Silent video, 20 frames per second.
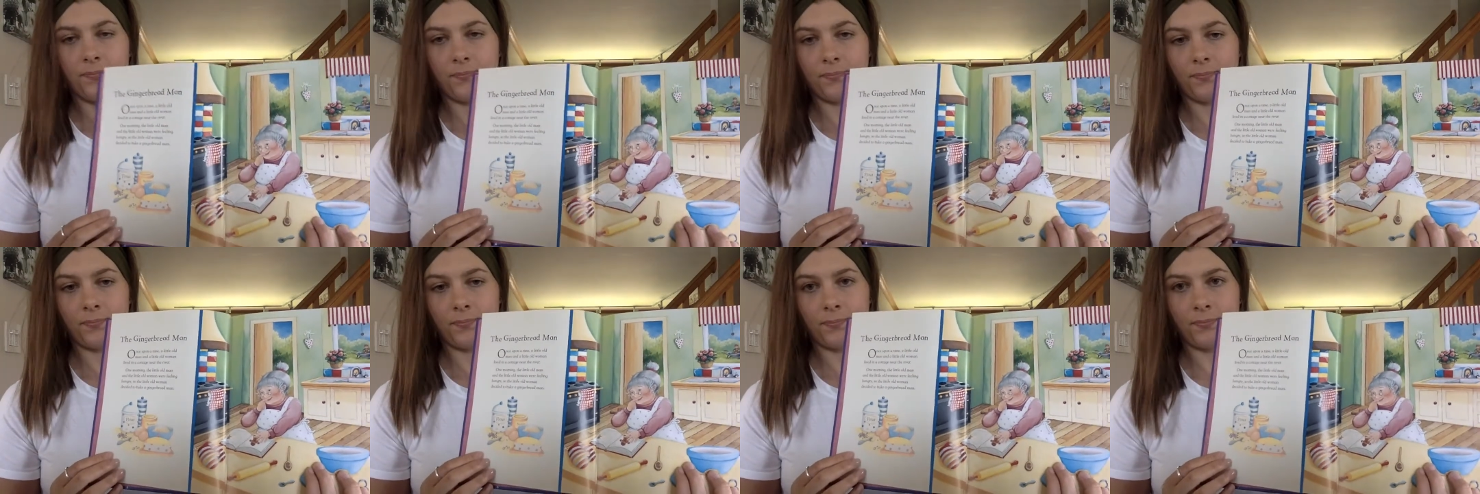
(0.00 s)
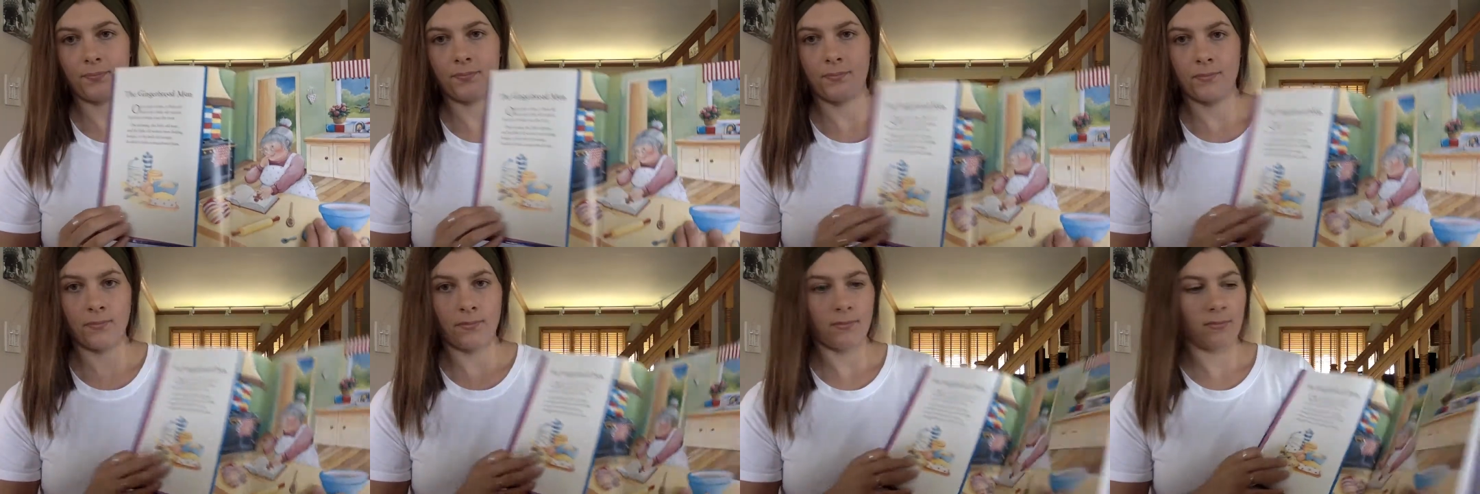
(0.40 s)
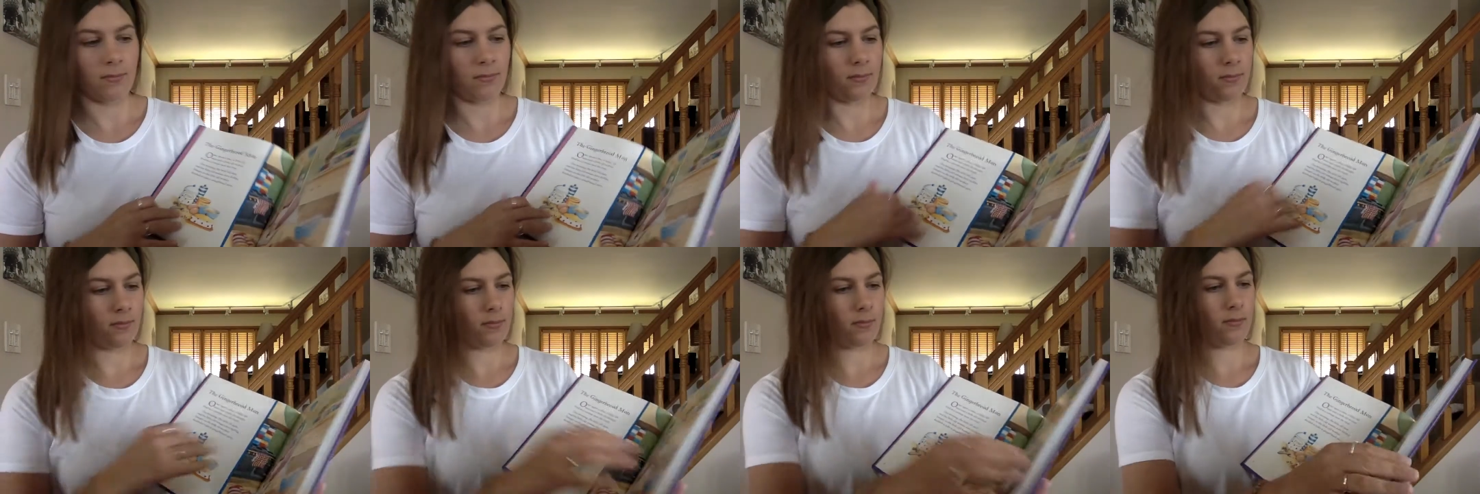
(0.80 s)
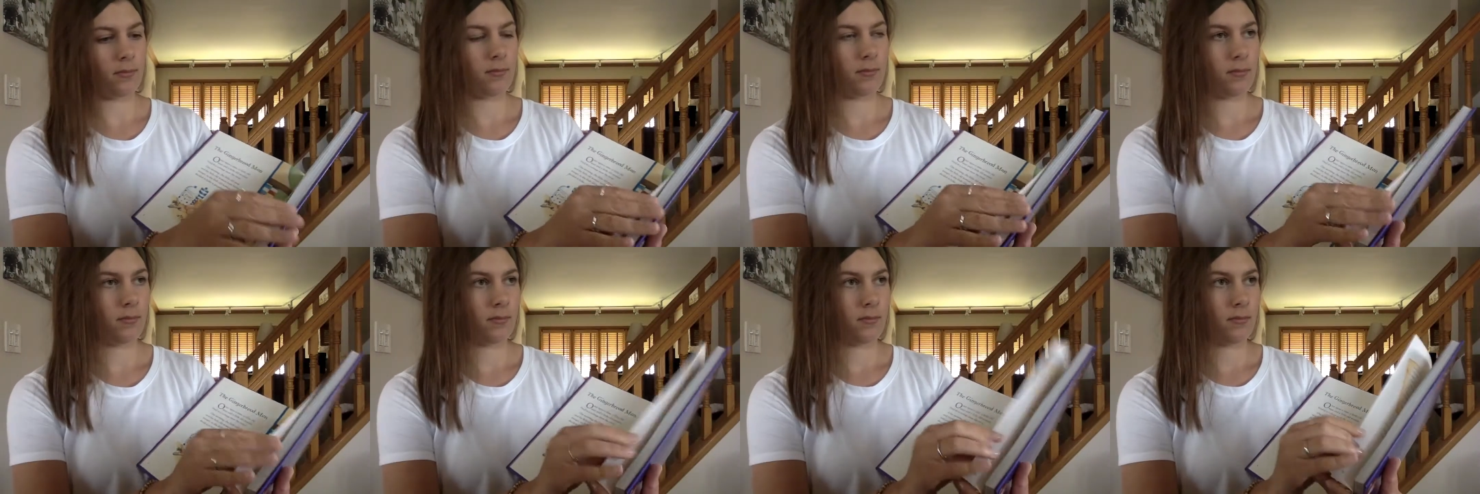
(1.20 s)

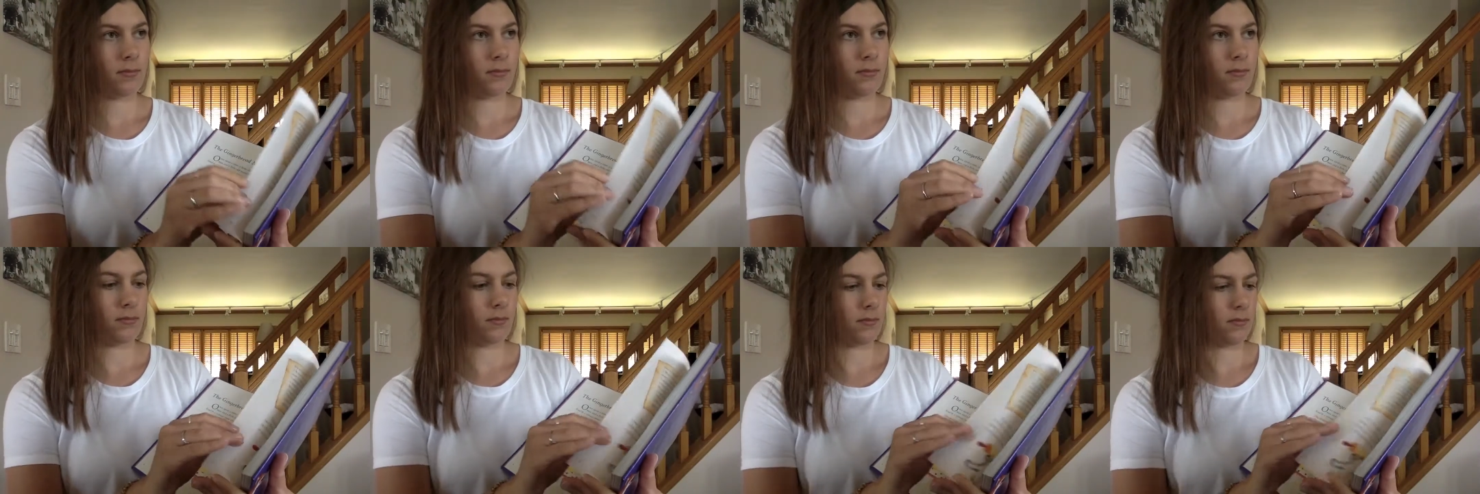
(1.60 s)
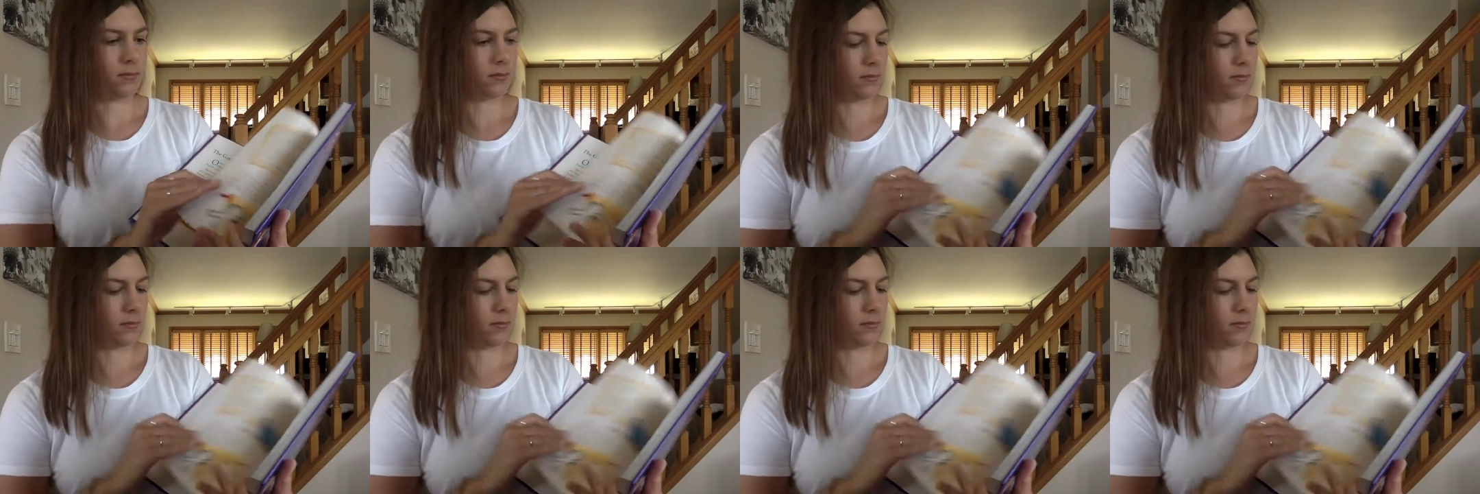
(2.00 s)
[no speech]